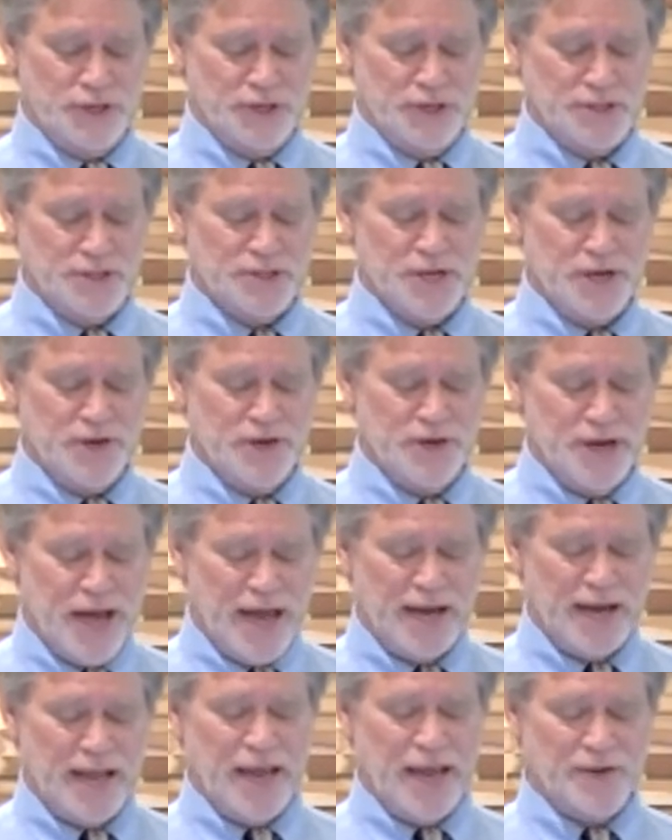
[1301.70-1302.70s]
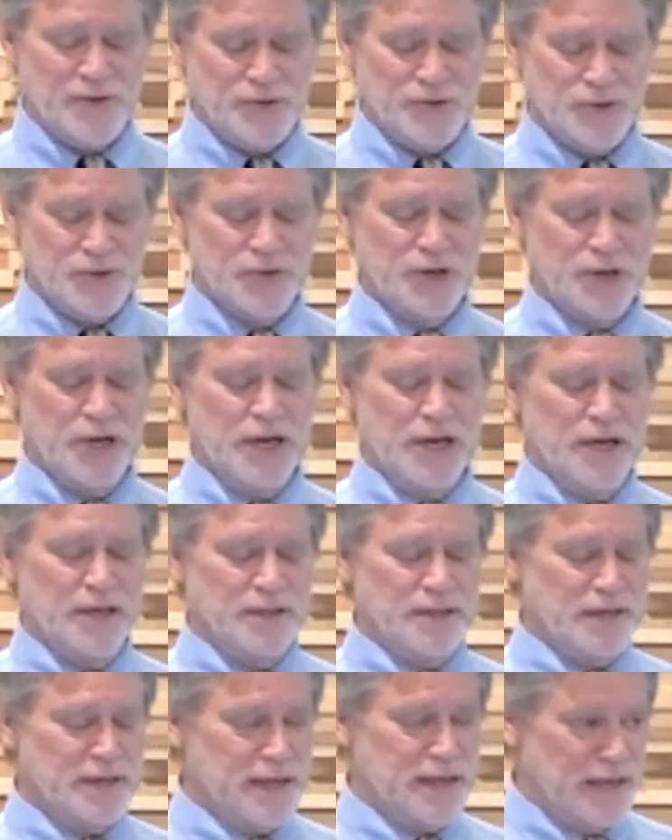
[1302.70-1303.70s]
ye shall not enter
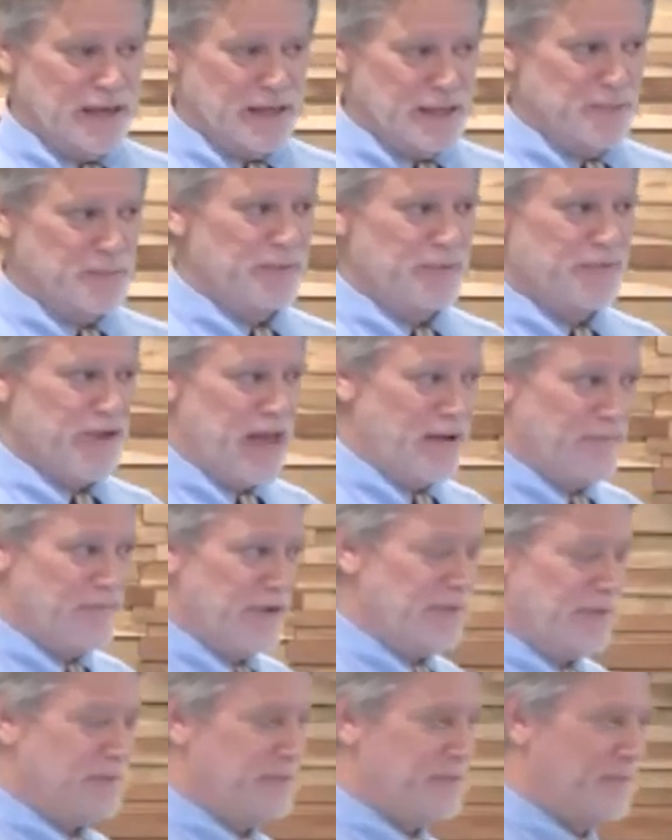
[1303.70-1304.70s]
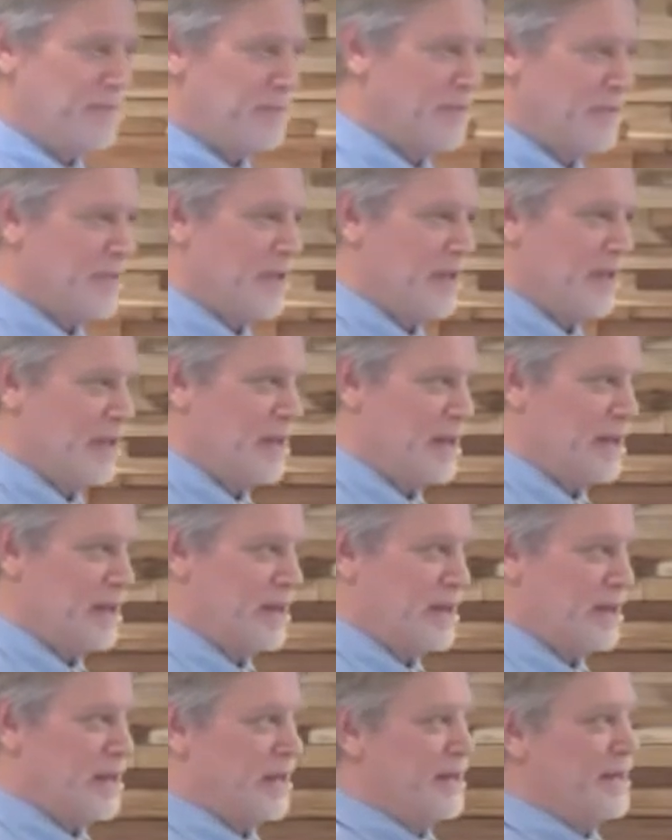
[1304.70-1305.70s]
the kingdom of heaven.
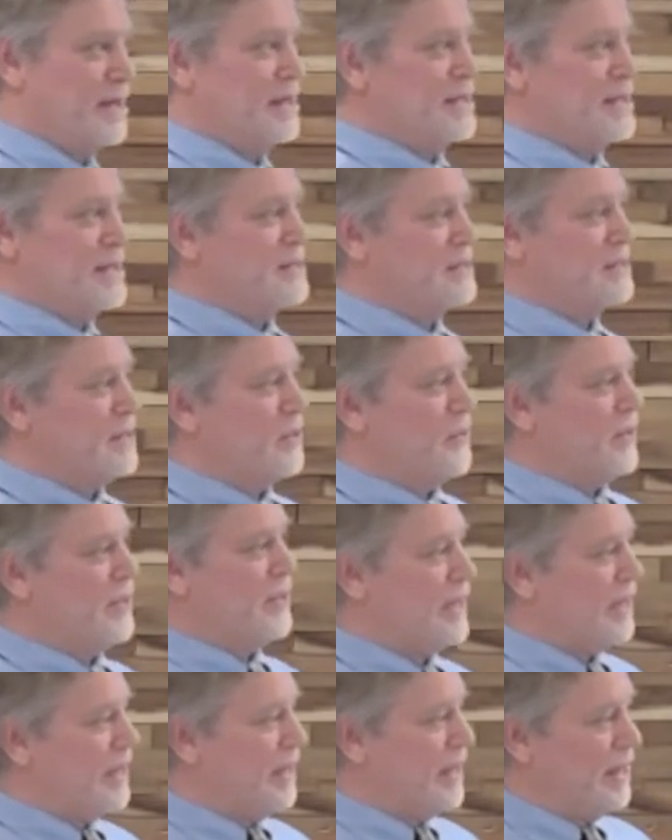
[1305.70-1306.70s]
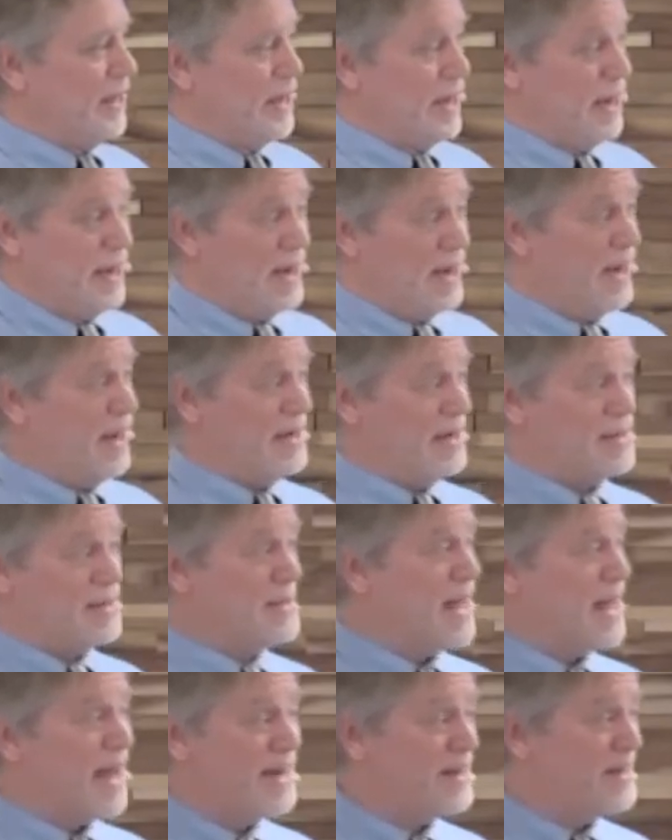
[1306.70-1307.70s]
So it's
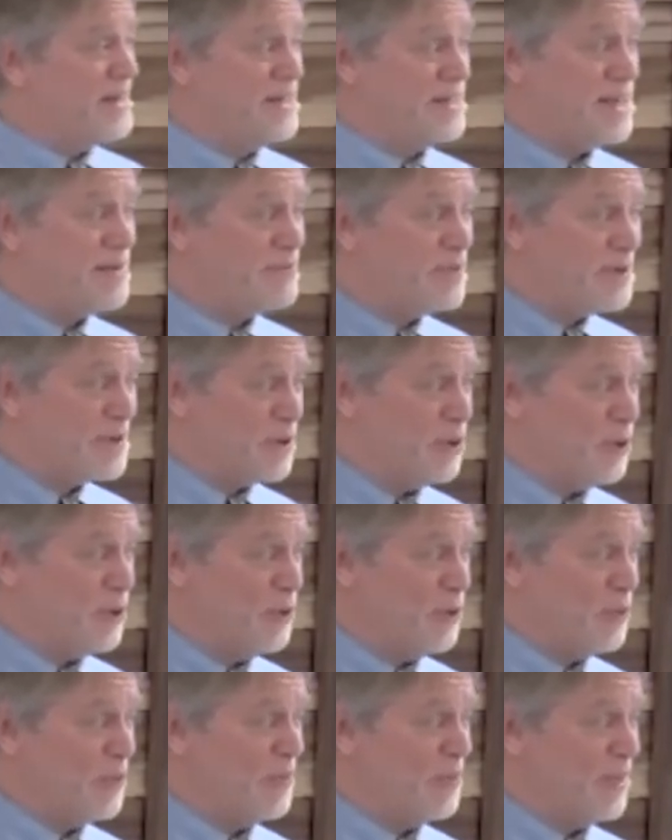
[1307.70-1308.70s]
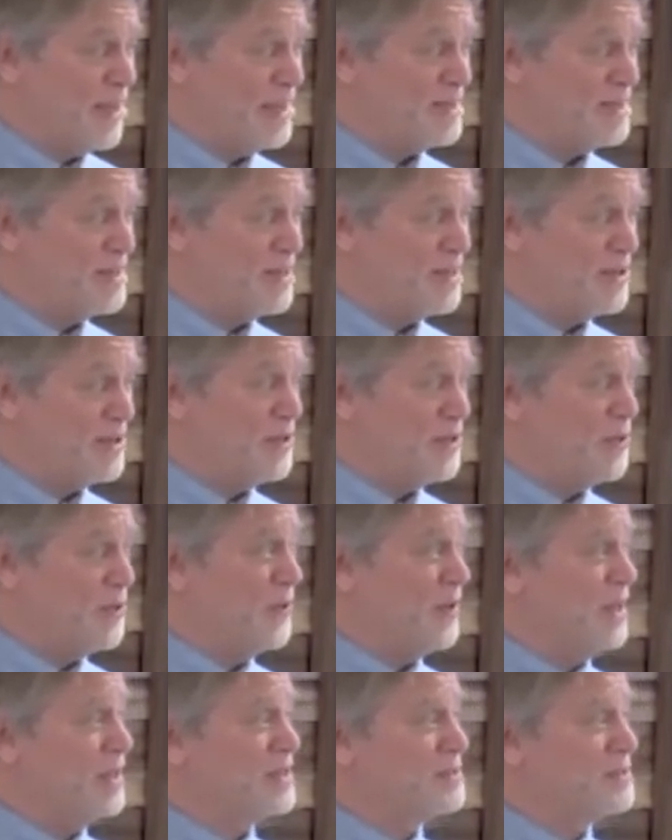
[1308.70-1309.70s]
not a difficult thing to do,
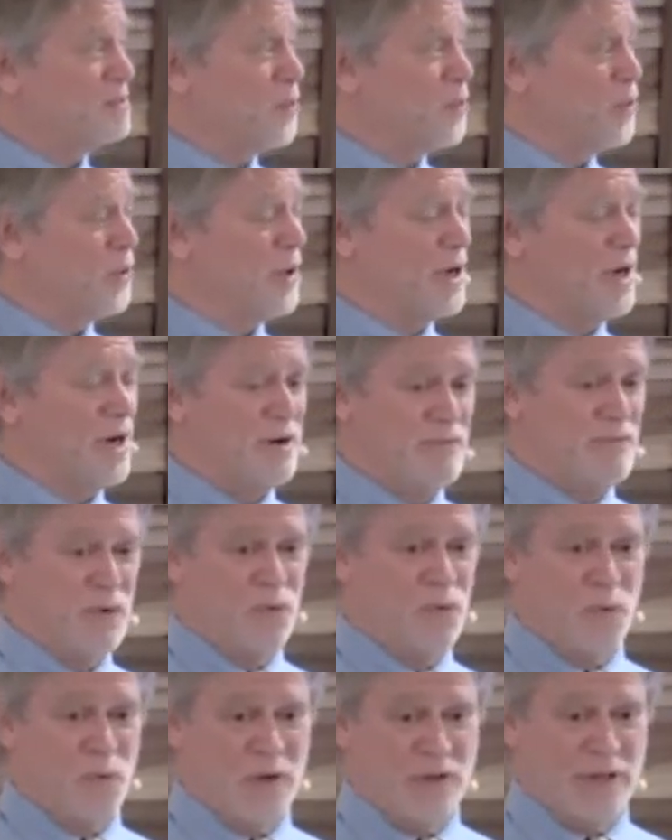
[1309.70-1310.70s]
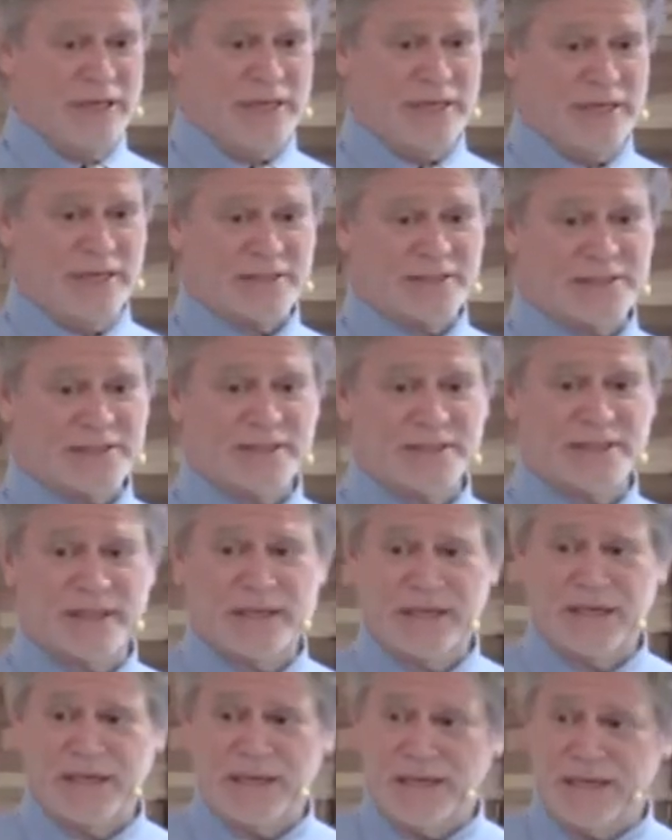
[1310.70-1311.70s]
it's more of a willingness,
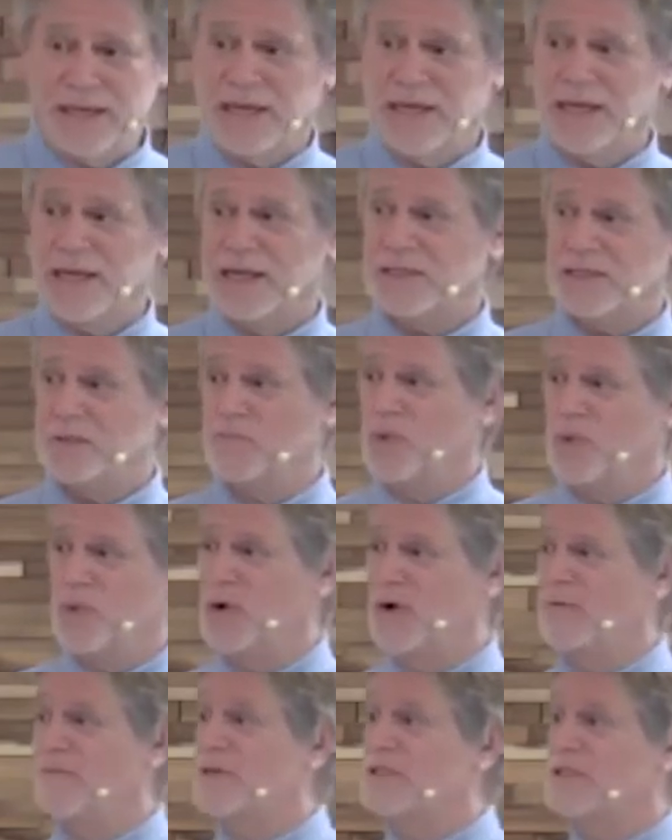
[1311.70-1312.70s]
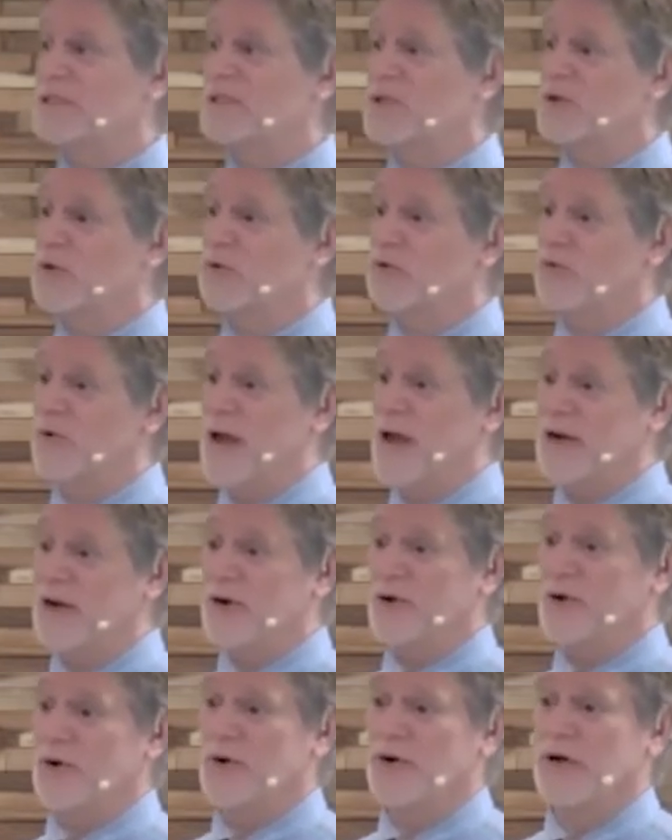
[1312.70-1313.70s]
it's more of a
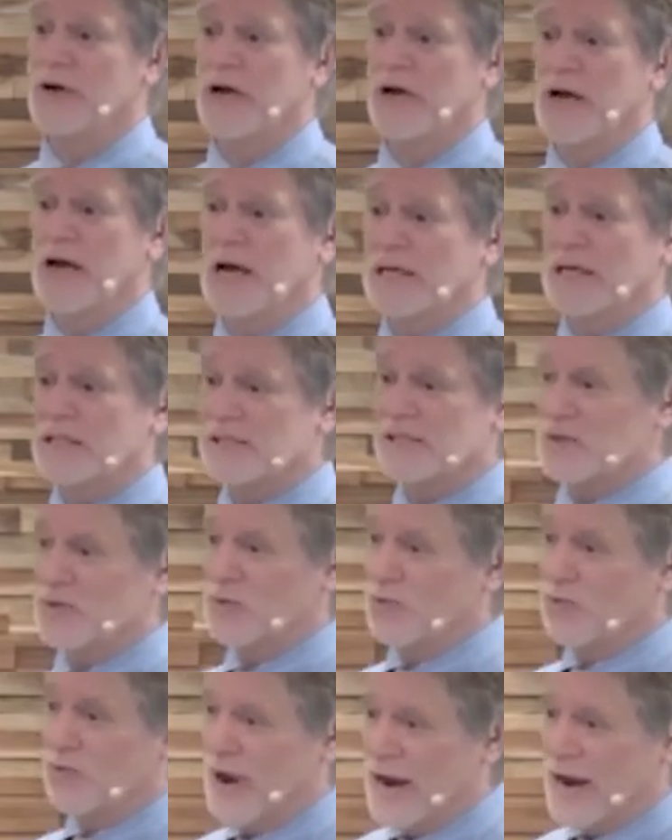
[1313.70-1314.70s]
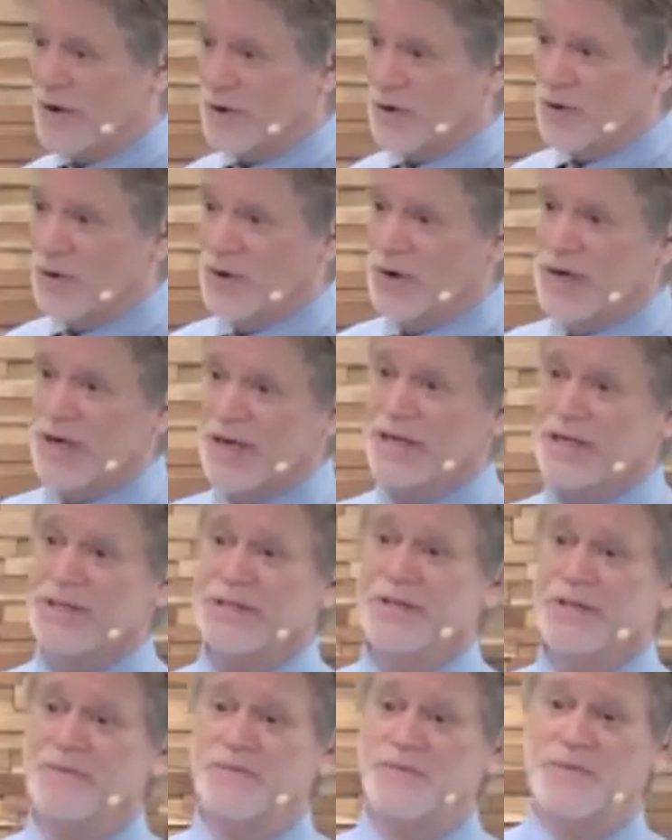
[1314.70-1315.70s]
surrender, a surrender
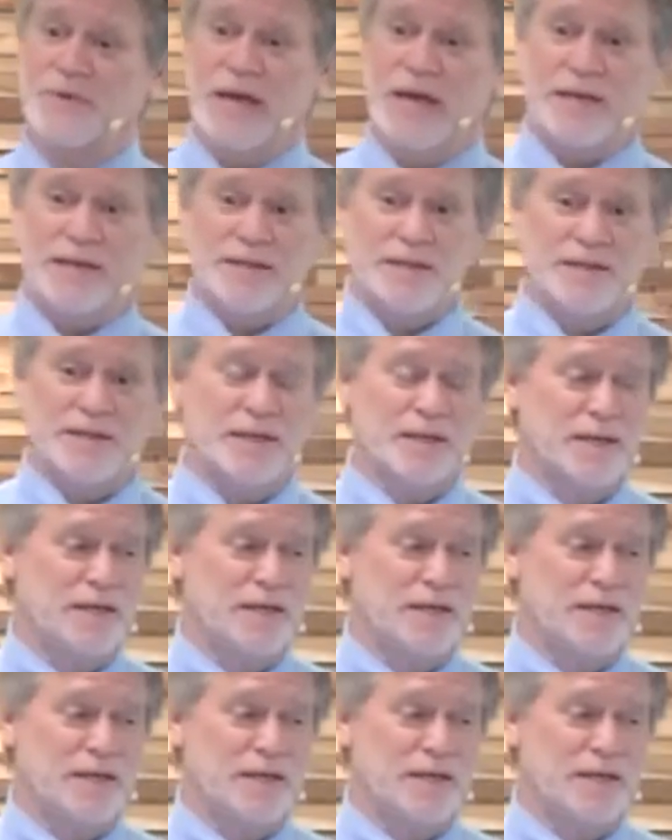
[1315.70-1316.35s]
into faith,